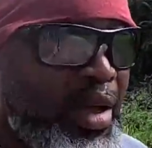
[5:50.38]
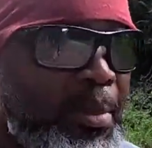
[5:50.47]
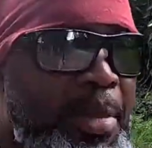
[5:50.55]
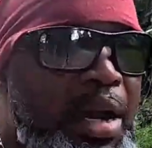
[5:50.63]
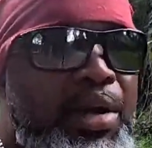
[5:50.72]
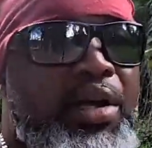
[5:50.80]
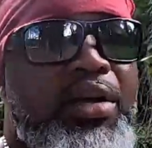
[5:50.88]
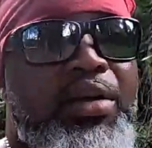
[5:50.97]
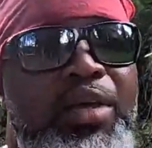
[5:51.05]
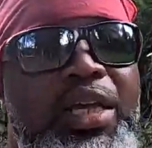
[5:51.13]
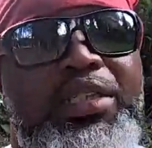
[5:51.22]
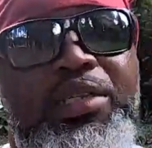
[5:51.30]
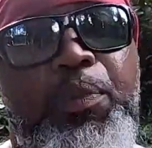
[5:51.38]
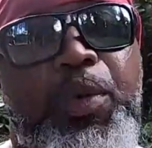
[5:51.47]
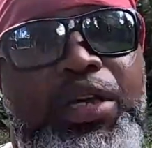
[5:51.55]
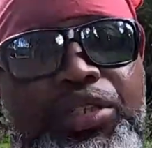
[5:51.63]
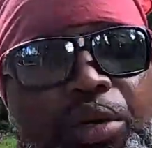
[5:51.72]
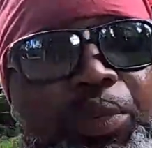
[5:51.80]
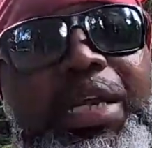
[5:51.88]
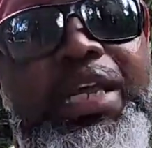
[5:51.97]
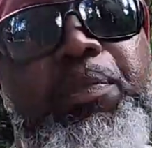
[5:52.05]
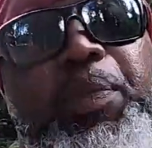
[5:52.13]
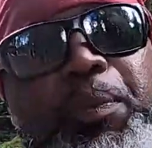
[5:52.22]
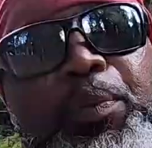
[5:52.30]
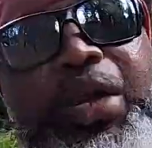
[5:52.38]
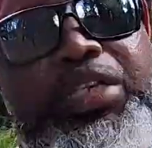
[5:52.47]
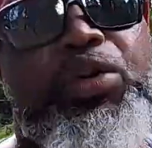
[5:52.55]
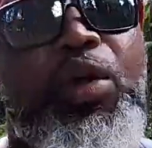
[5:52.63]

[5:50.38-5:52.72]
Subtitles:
America is the pressure. We need to put pressure